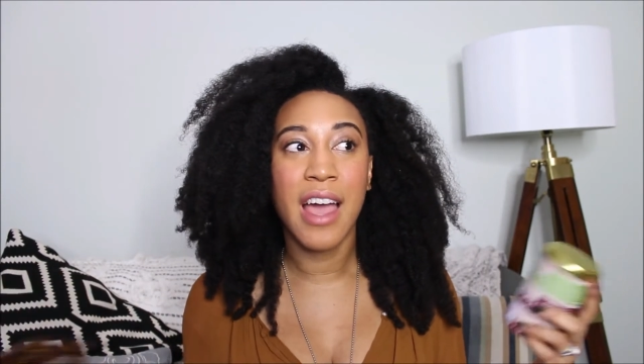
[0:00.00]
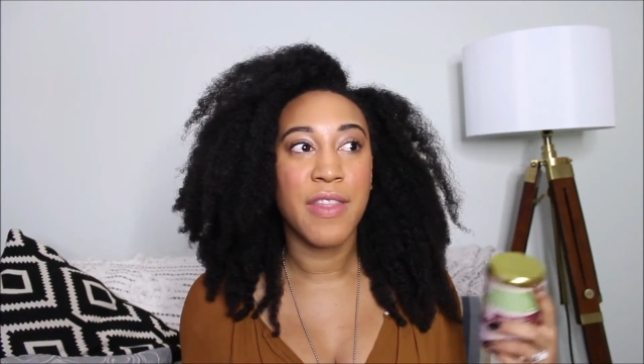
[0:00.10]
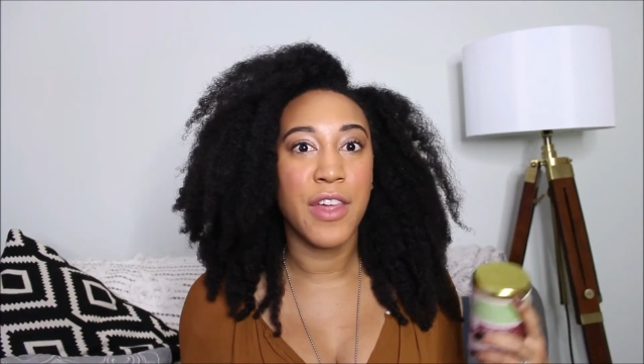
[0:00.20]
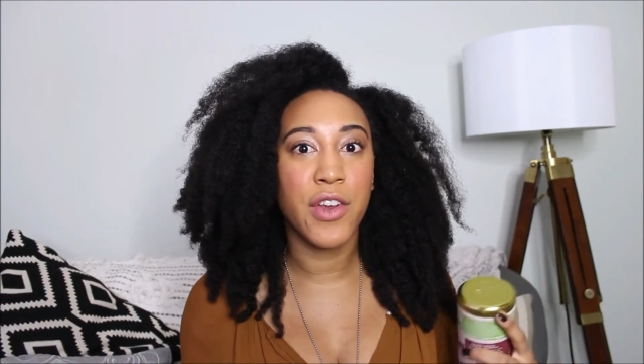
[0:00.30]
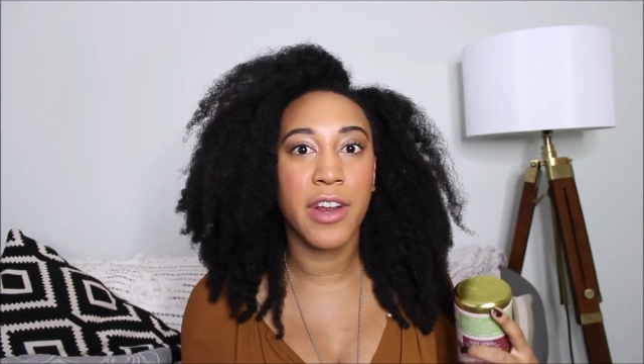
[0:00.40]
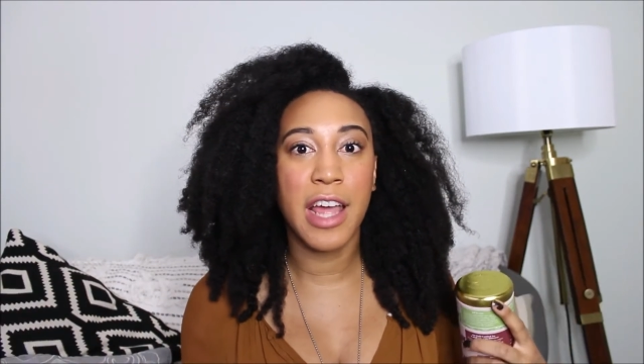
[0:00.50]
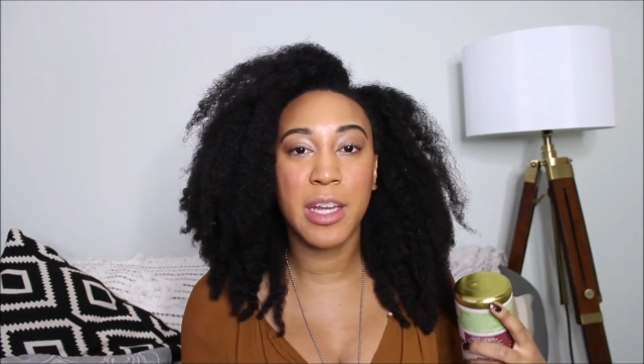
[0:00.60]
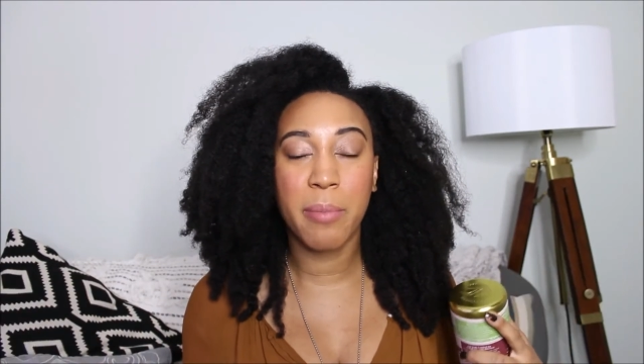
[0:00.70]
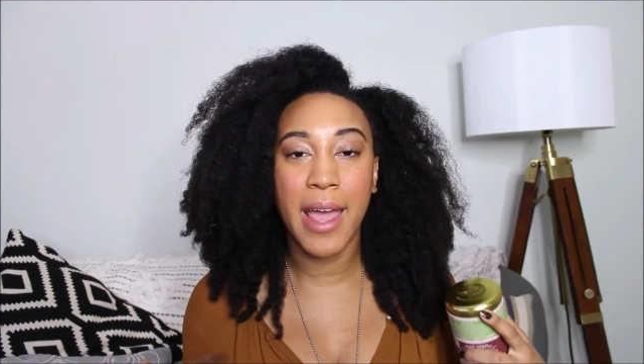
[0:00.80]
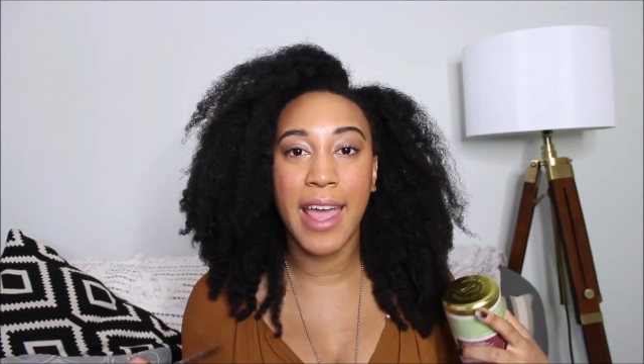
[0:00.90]
Then you're gonna end
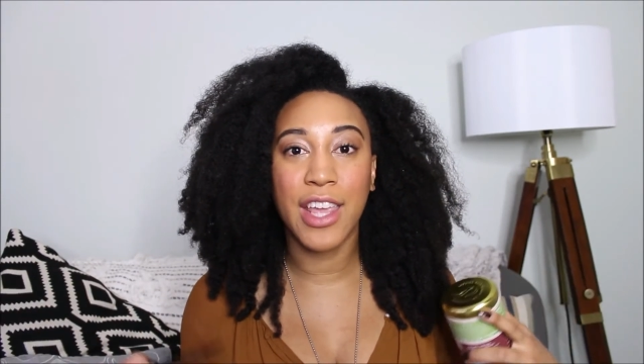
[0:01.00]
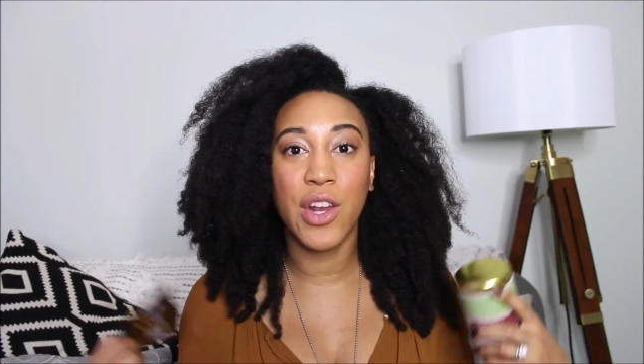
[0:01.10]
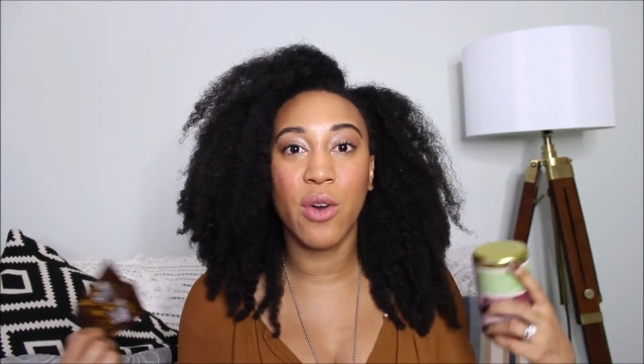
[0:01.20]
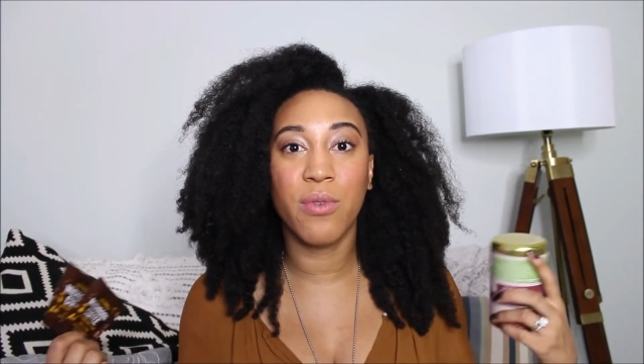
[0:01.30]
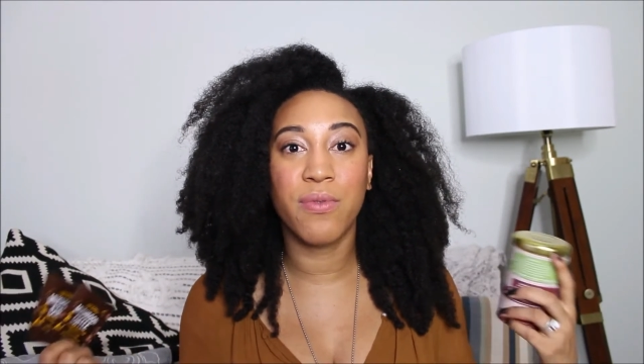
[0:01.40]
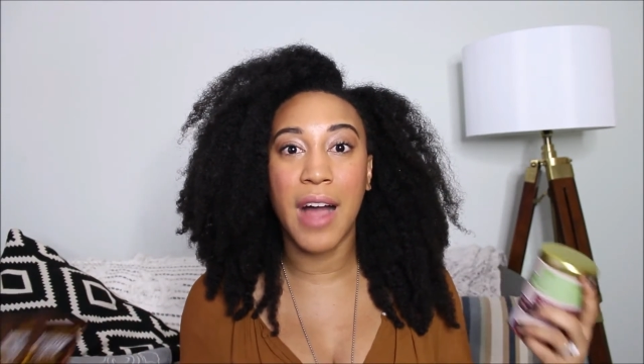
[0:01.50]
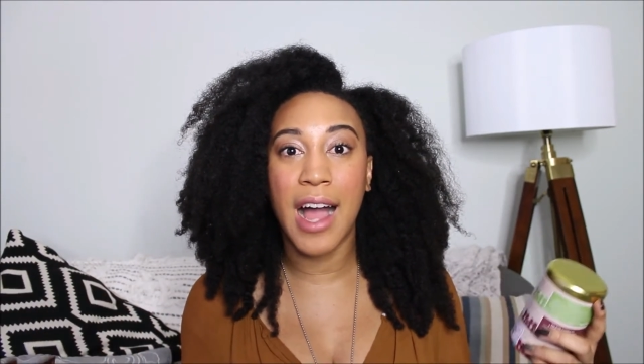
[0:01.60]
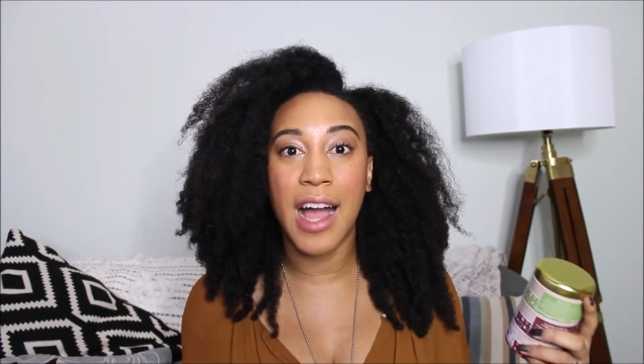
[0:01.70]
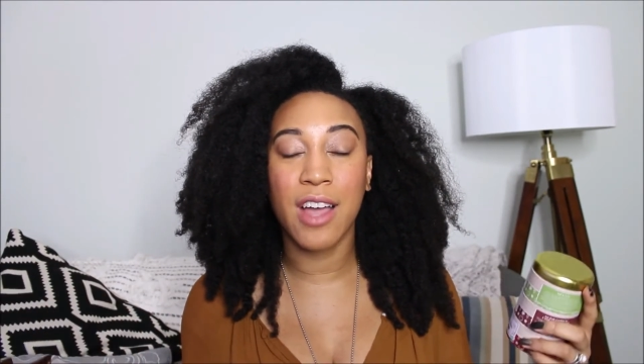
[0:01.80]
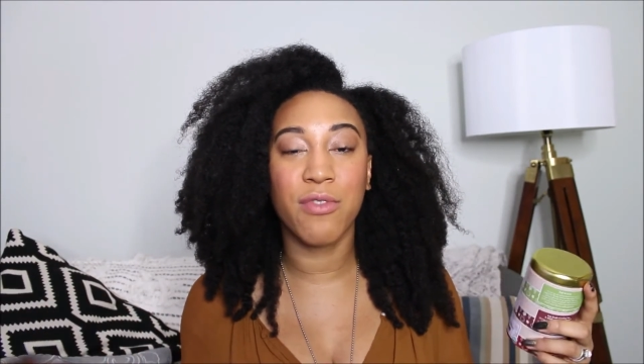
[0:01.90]
up paying, you know,
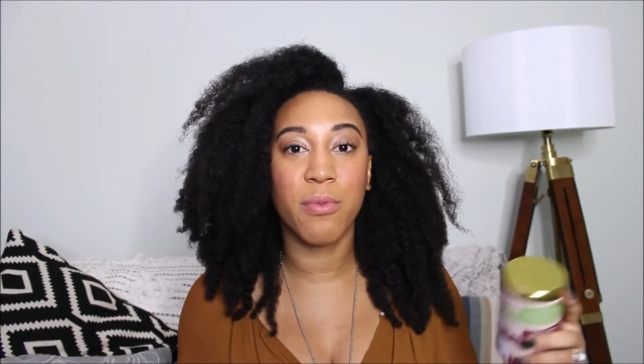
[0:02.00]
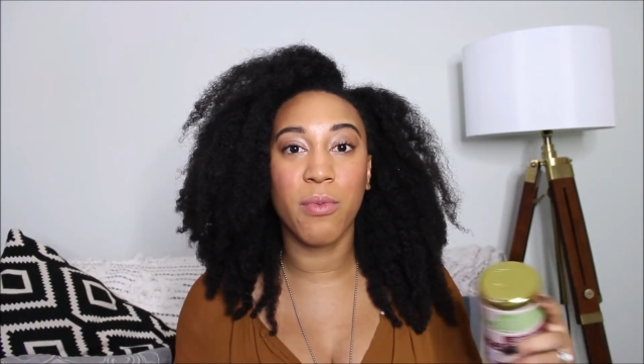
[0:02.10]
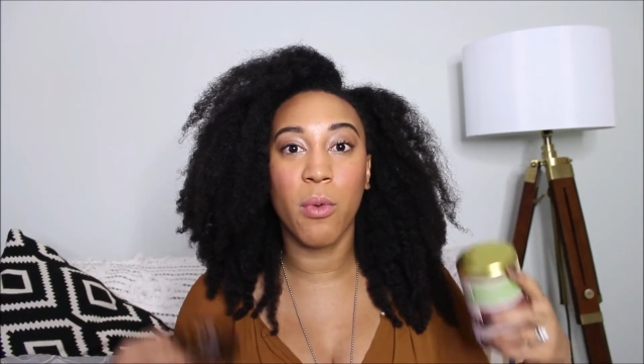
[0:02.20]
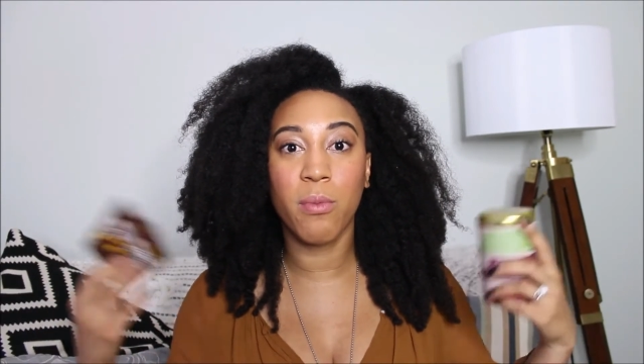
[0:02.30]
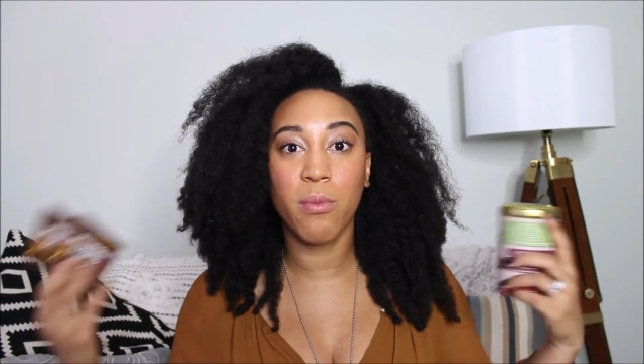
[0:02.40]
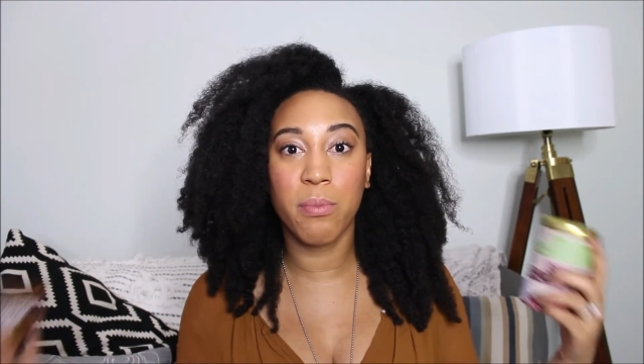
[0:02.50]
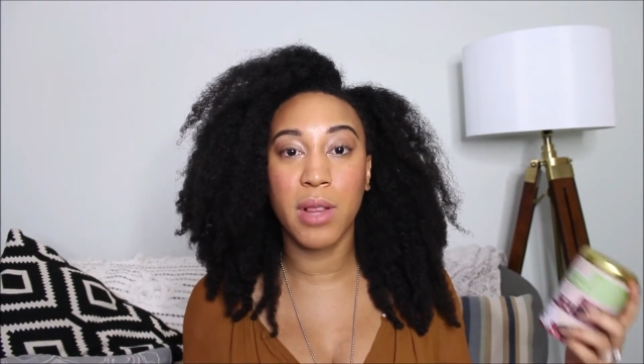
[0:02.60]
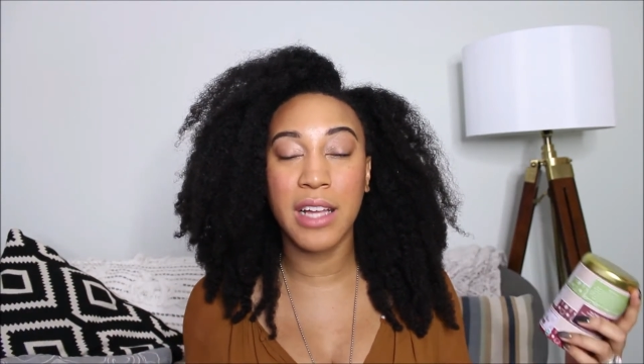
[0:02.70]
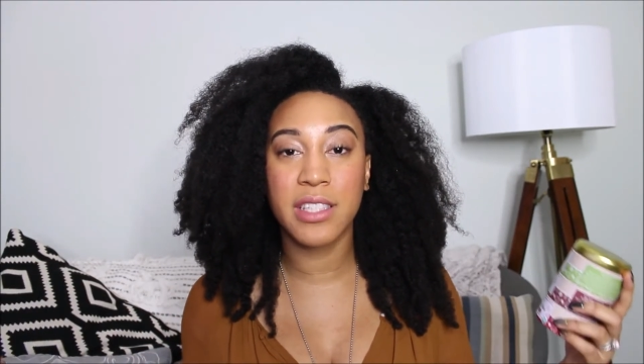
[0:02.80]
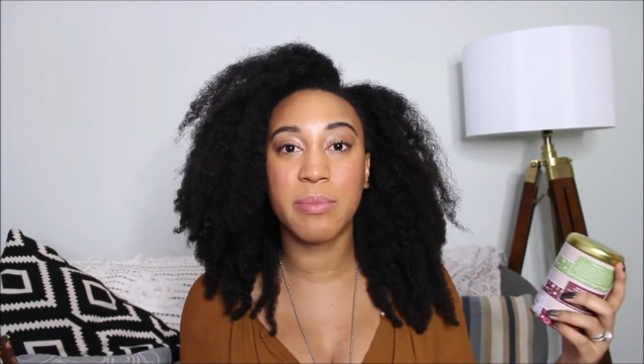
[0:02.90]

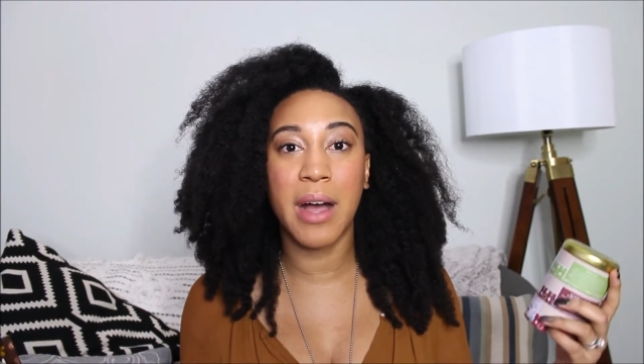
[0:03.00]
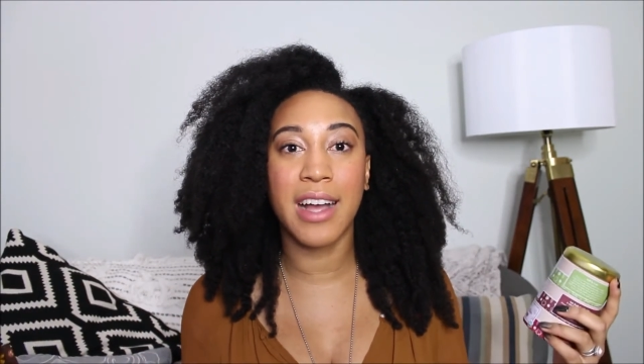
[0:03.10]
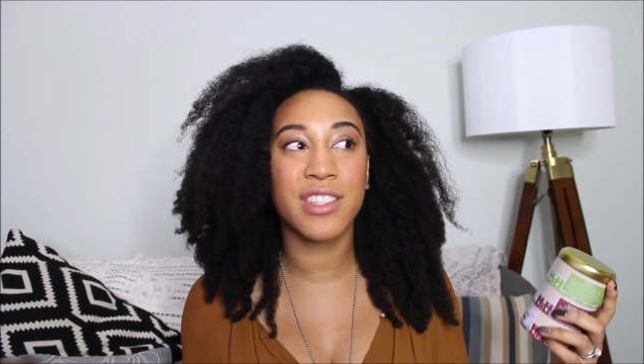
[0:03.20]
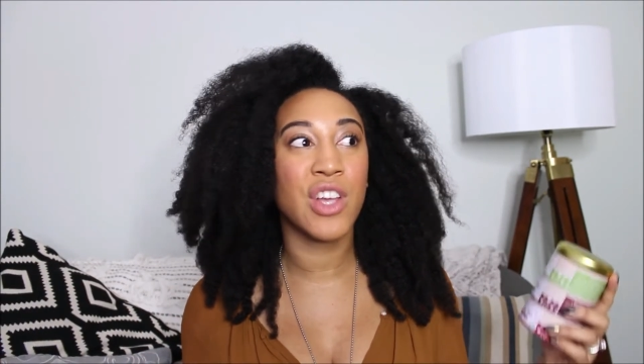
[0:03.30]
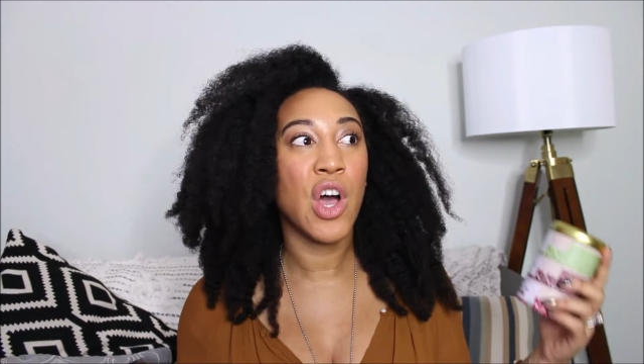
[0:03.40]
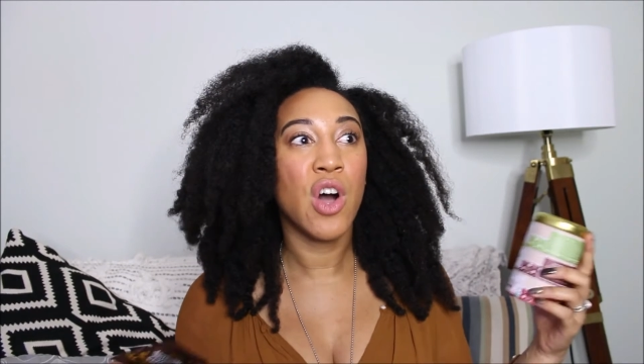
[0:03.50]
$5+